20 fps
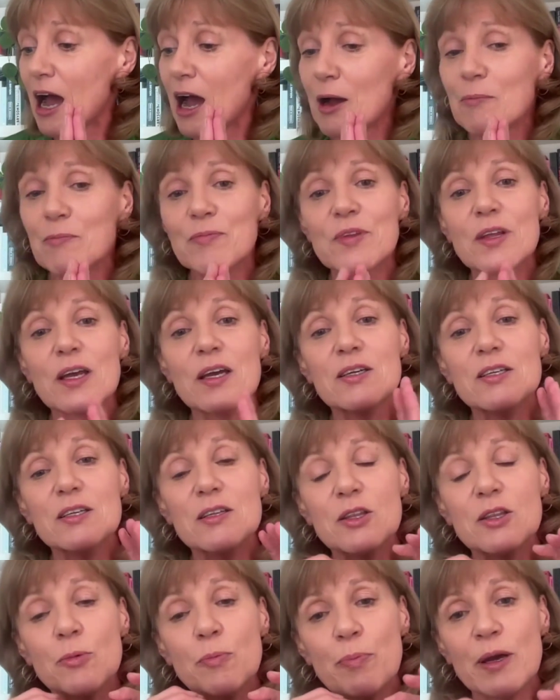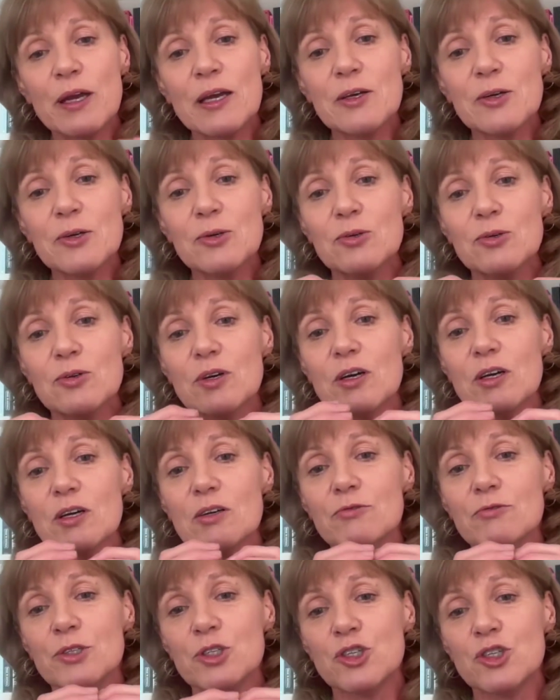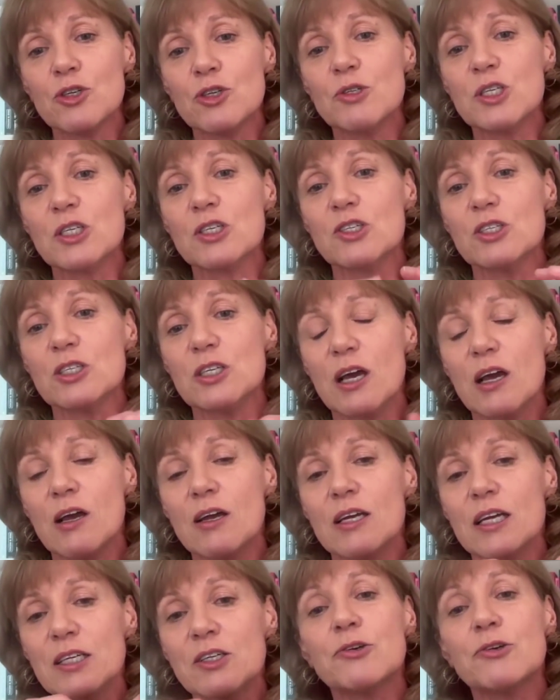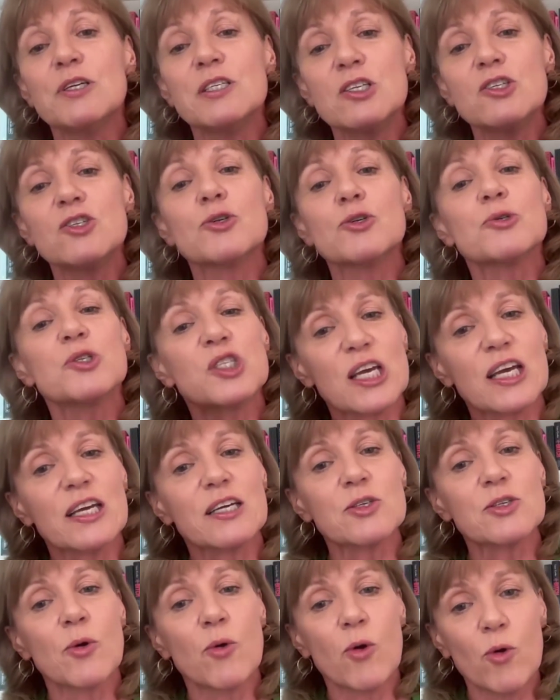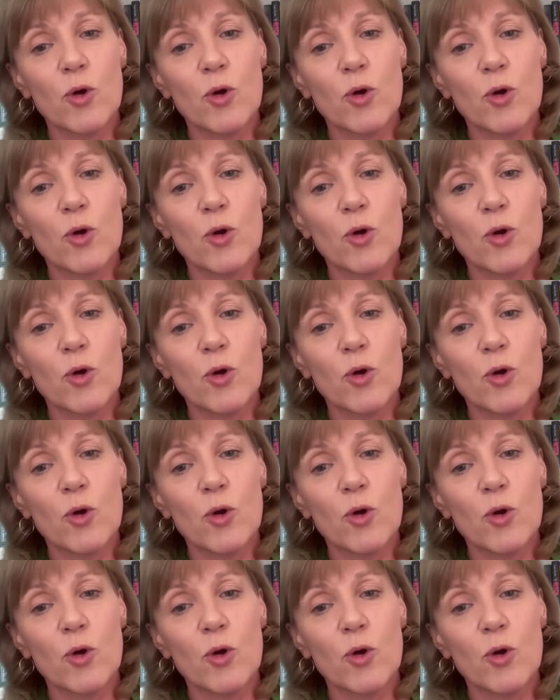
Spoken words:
The pill increases your sex